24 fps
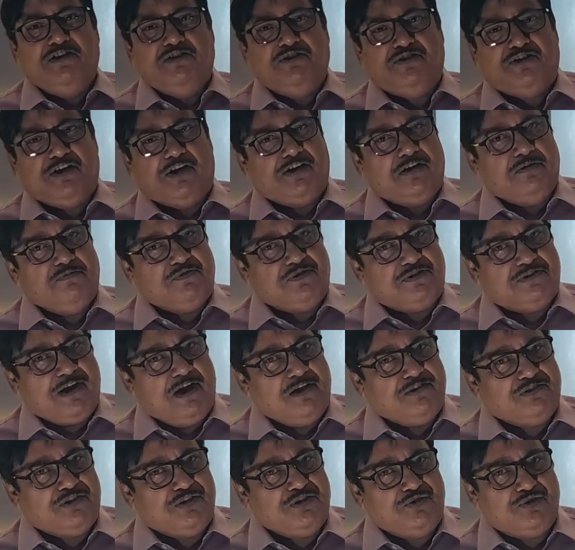and
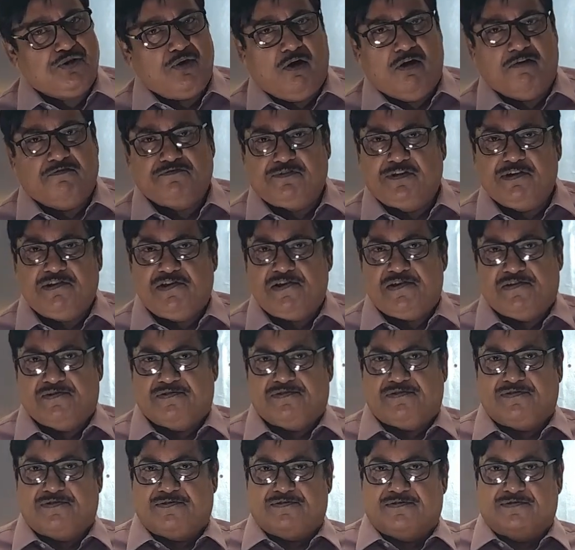circumstances of the
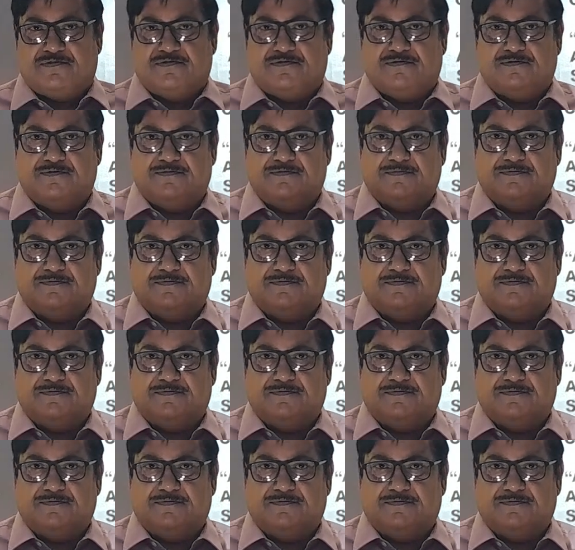case.